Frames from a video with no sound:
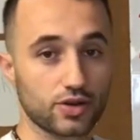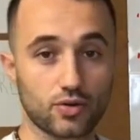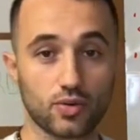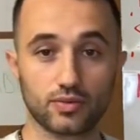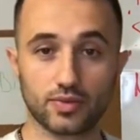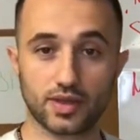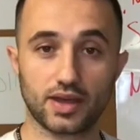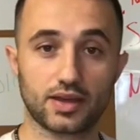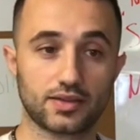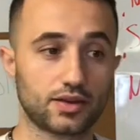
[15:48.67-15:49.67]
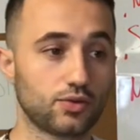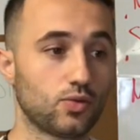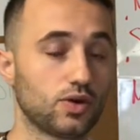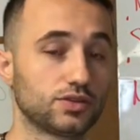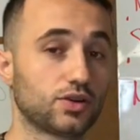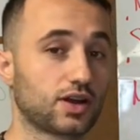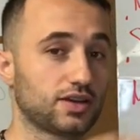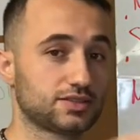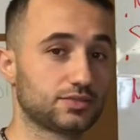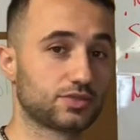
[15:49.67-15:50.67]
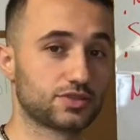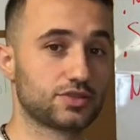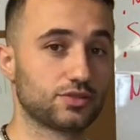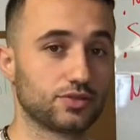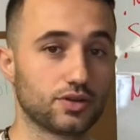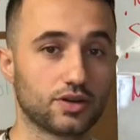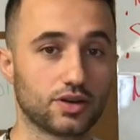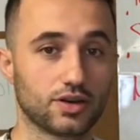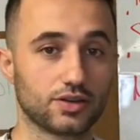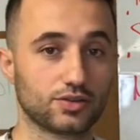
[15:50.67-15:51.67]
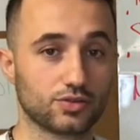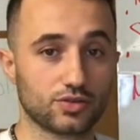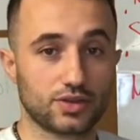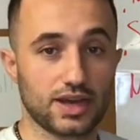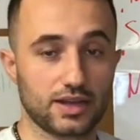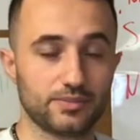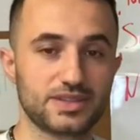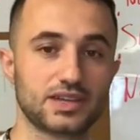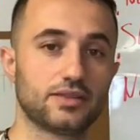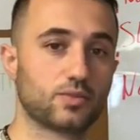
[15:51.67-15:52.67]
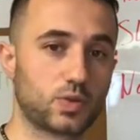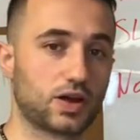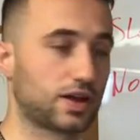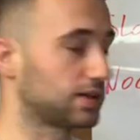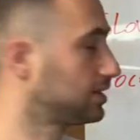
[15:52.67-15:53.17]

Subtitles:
your own thing that you want your customers to get beside the product.